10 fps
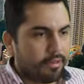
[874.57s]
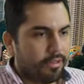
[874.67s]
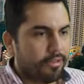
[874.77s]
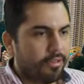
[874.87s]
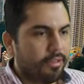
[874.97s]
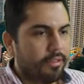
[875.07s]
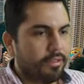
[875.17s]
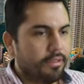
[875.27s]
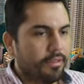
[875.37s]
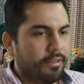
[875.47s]

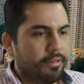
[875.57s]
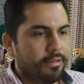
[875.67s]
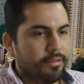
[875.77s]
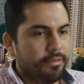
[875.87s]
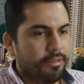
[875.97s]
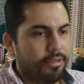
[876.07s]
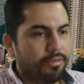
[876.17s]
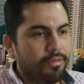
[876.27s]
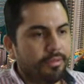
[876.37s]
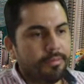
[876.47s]
third
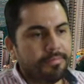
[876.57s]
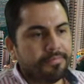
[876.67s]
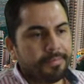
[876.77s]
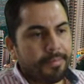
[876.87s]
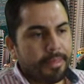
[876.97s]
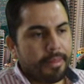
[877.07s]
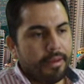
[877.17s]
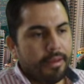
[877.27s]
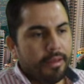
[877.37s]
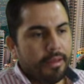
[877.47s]
news.
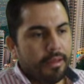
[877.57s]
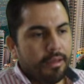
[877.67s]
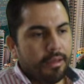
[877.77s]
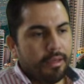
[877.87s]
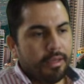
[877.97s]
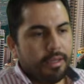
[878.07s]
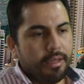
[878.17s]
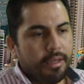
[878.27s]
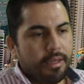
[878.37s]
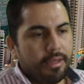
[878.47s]

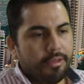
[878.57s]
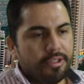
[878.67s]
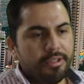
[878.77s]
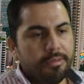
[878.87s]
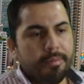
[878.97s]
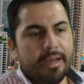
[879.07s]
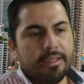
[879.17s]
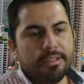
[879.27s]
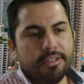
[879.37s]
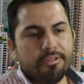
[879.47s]
Deutsche
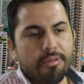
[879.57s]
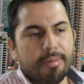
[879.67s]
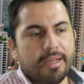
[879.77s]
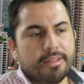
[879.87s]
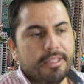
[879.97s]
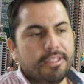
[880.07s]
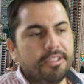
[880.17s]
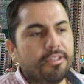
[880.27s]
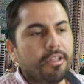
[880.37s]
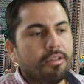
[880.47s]
Bank central bank
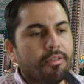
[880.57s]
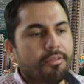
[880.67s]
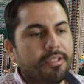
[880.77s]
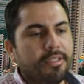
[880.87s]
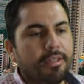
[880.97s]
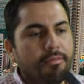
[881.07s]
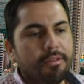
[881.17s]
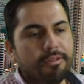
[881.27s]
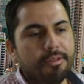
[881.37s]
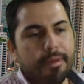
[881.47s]
digital currency
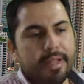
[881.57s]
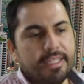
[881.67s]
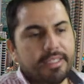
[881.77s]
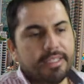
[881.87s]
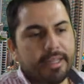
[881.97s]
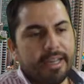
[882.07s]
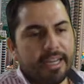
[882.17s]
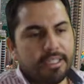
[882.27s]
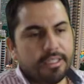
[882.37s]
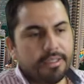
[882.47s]
will replace
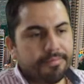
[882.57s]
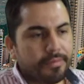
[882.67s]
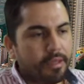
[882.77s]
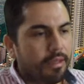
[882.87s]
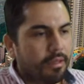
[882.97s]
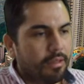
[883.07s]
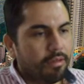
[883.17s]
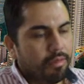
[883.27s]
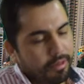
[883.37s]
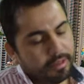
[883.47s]
cash.
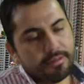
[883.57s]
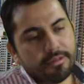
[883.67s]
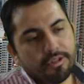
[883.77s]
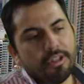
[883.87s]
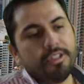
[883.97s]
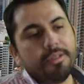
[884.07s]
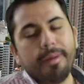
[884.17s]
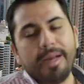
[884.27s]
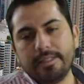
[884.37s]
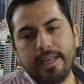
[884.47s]
Well, Deutsche
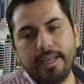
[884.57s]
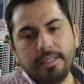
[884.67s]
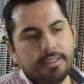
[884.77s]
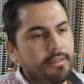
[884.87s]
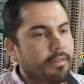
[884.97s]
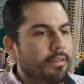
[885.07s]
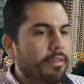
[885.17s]
Bank says